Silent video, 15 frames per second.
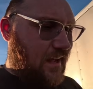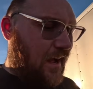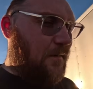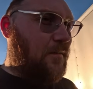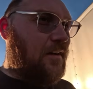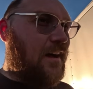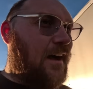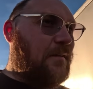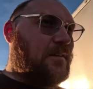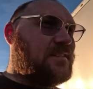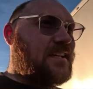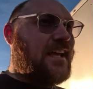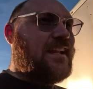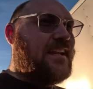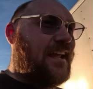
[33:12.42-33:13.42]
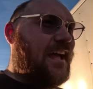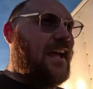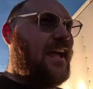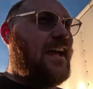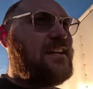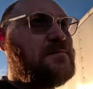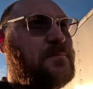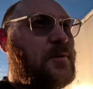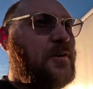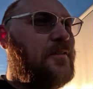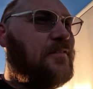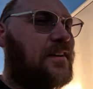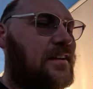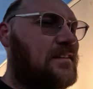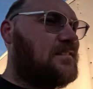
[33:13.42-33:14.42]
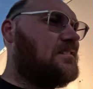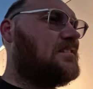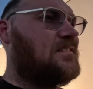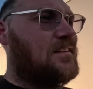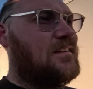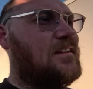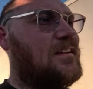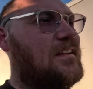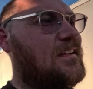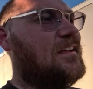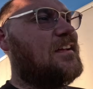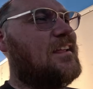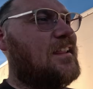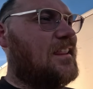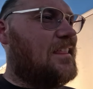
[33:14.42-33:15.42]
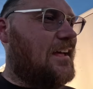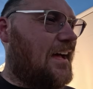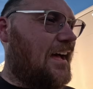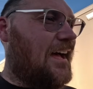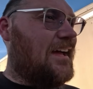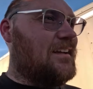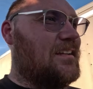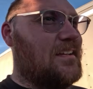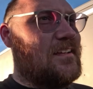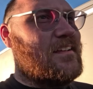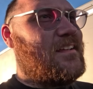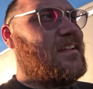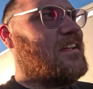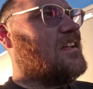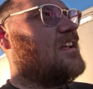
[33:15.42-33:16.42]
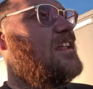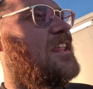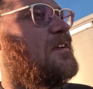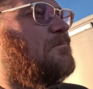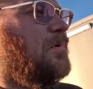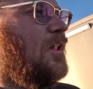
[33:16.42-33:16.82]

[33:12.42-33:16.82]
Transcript: I will say today has proven that the